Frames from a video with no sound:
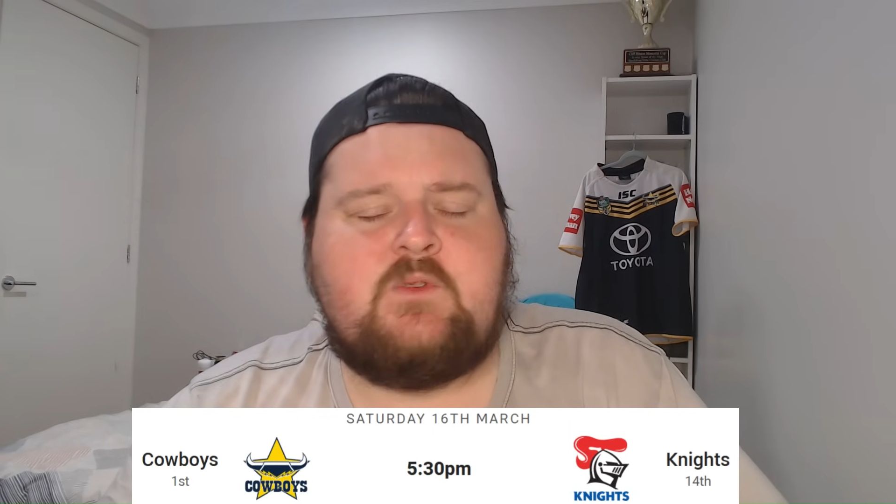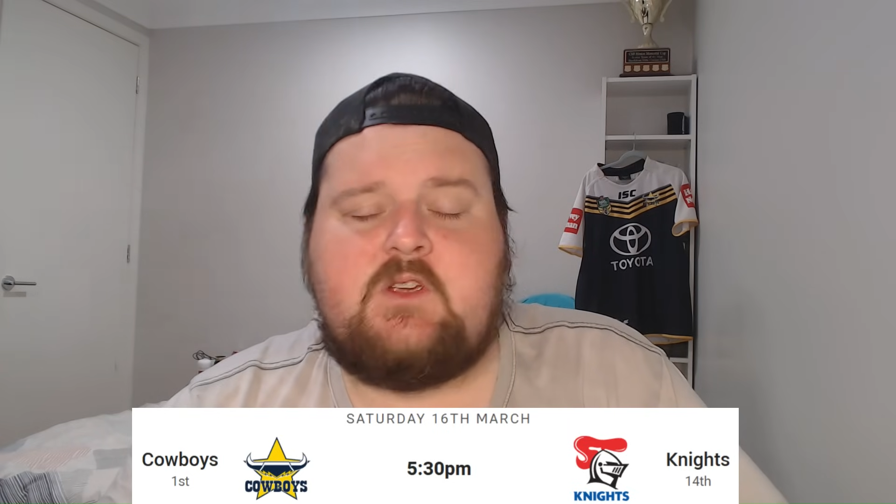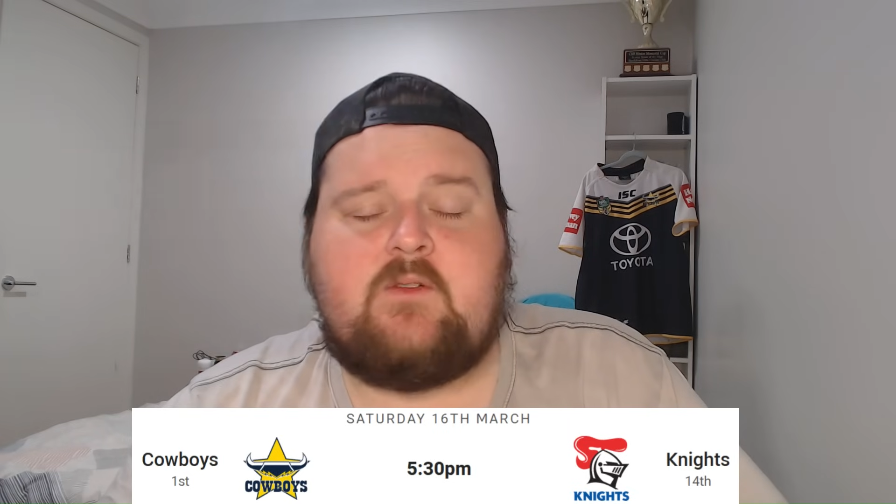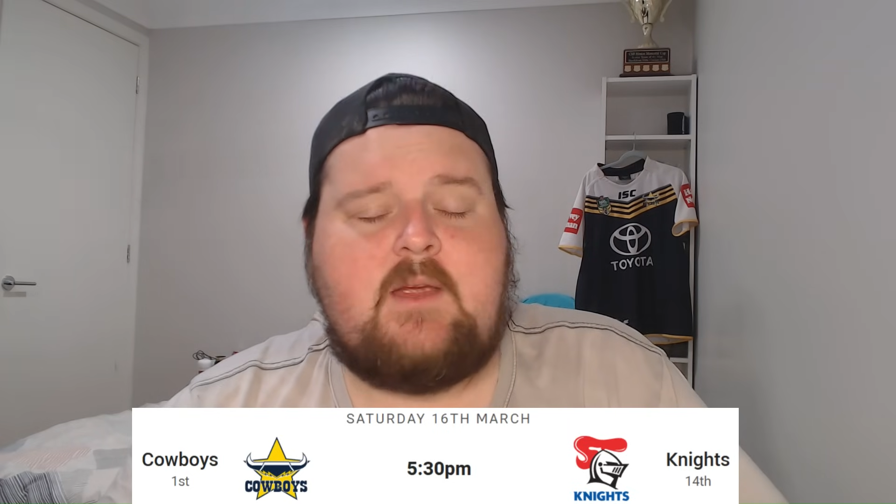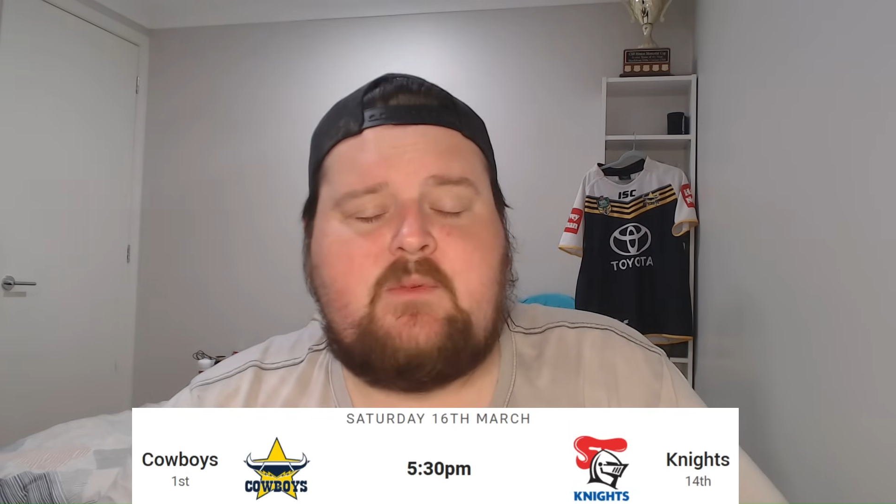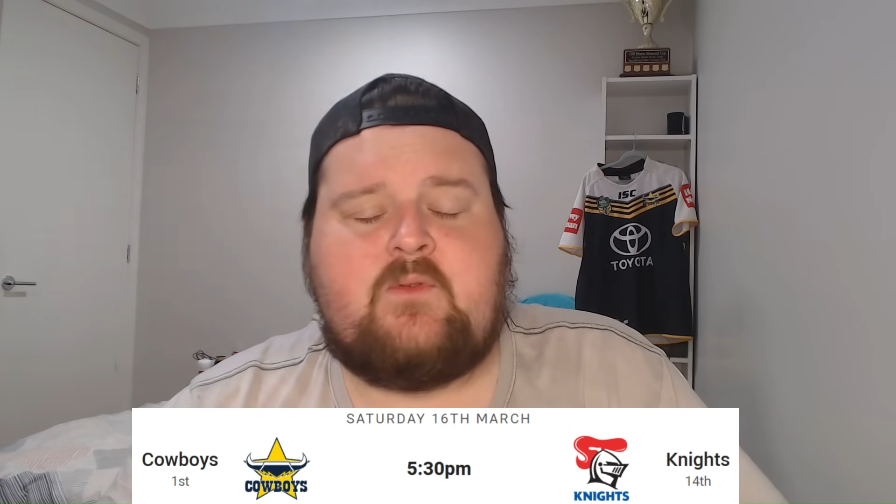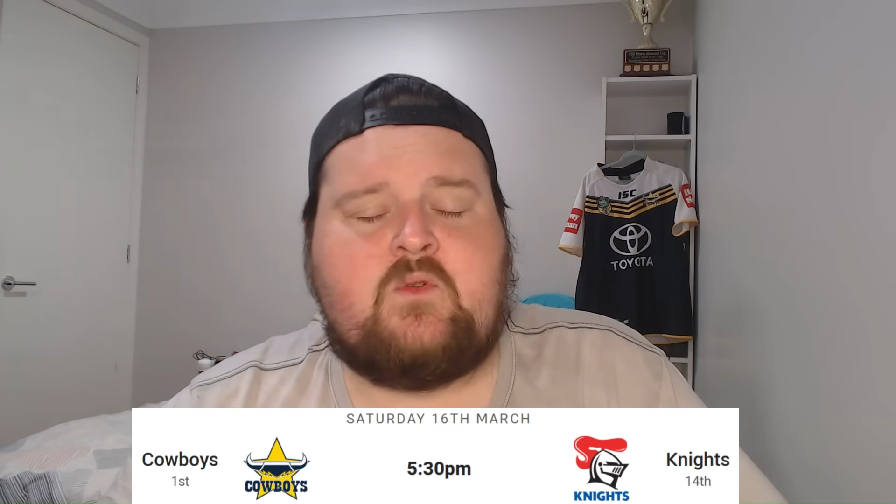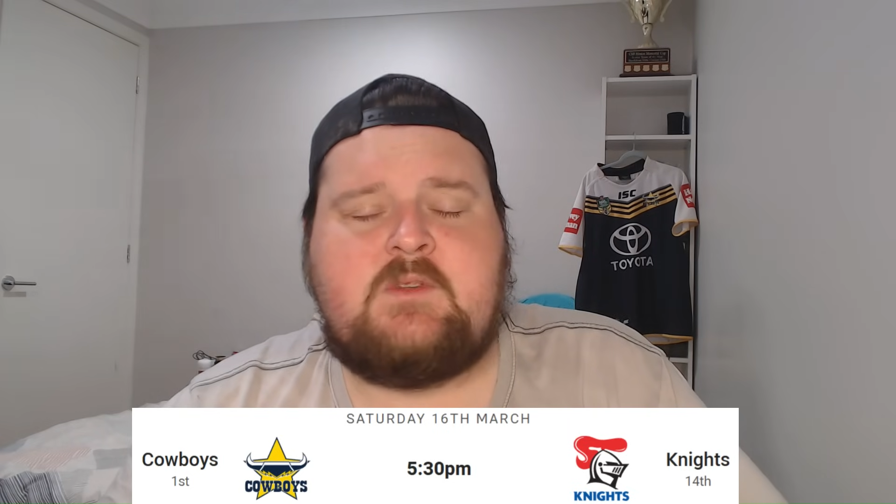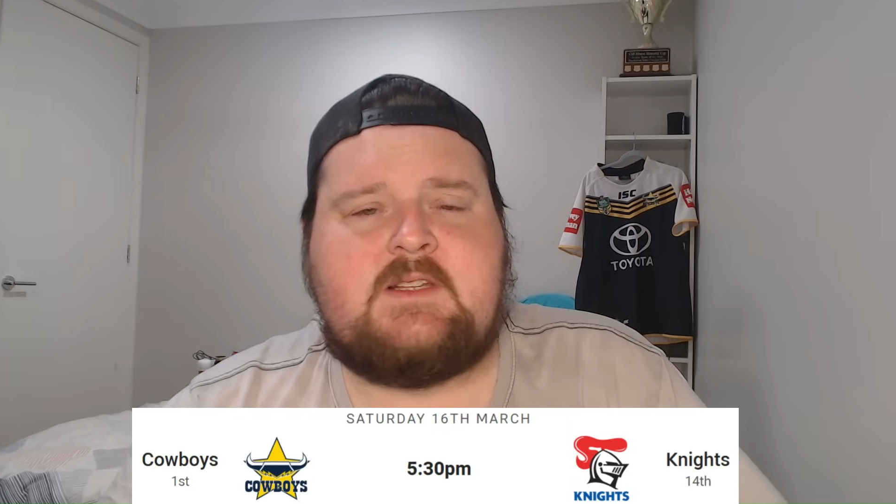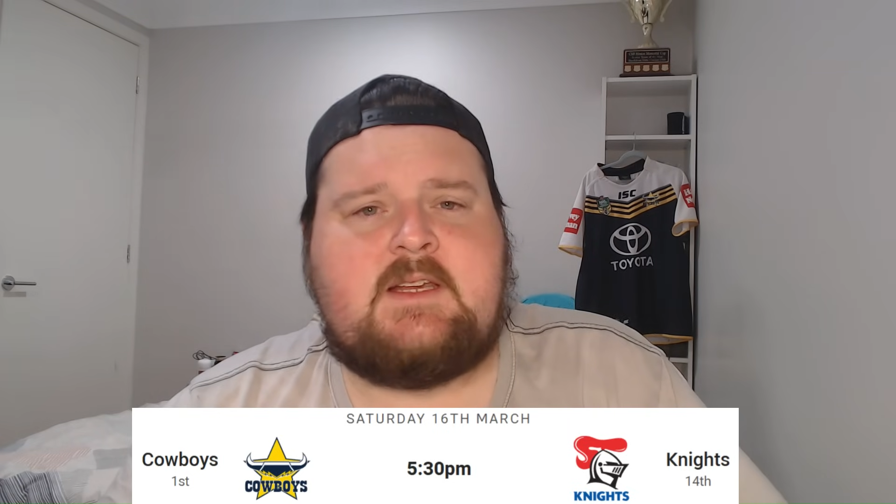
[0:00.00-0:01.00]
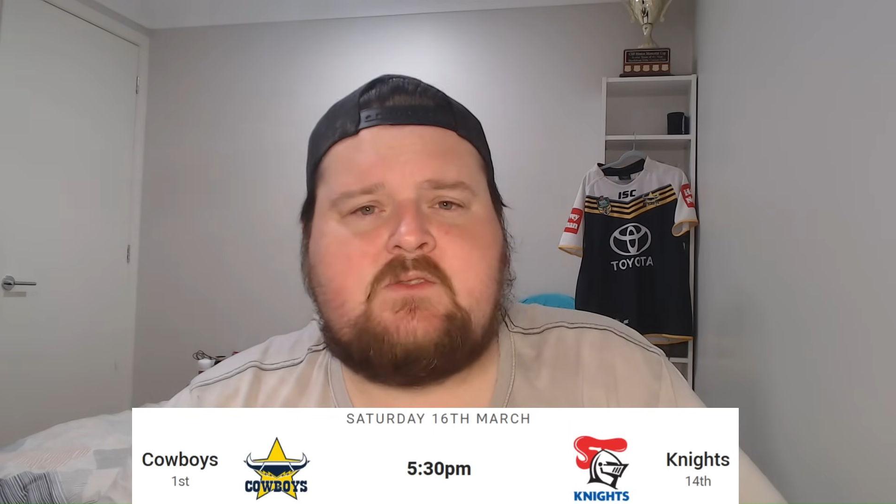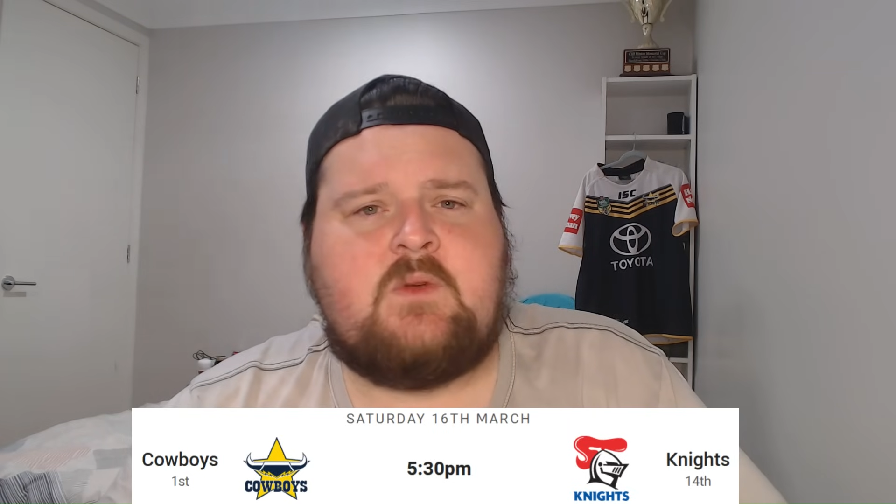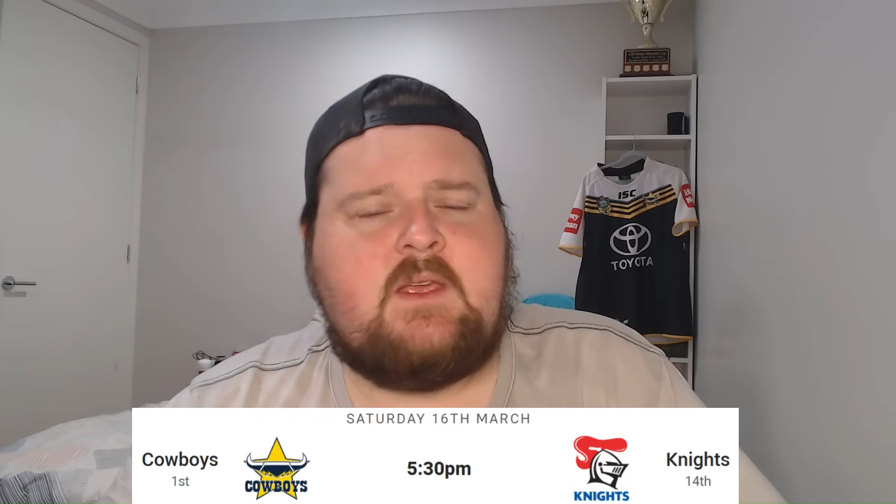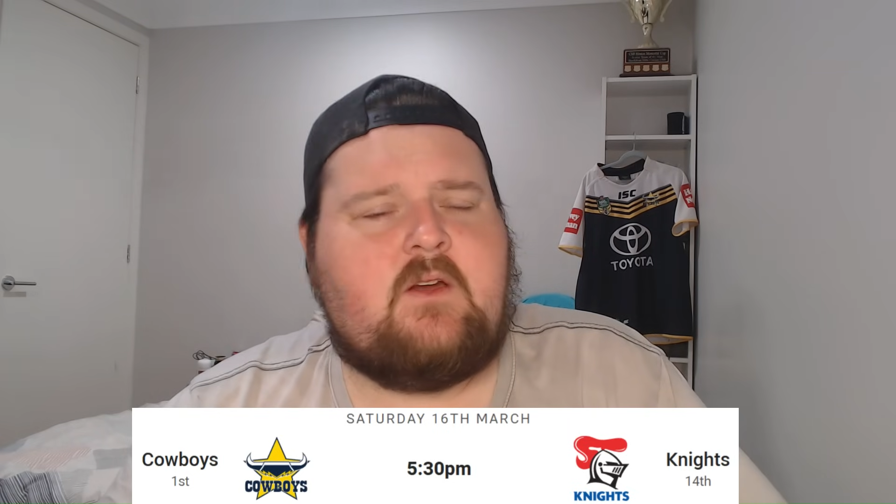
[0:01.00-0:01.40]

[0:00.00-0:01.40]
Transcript: was a great performance last week.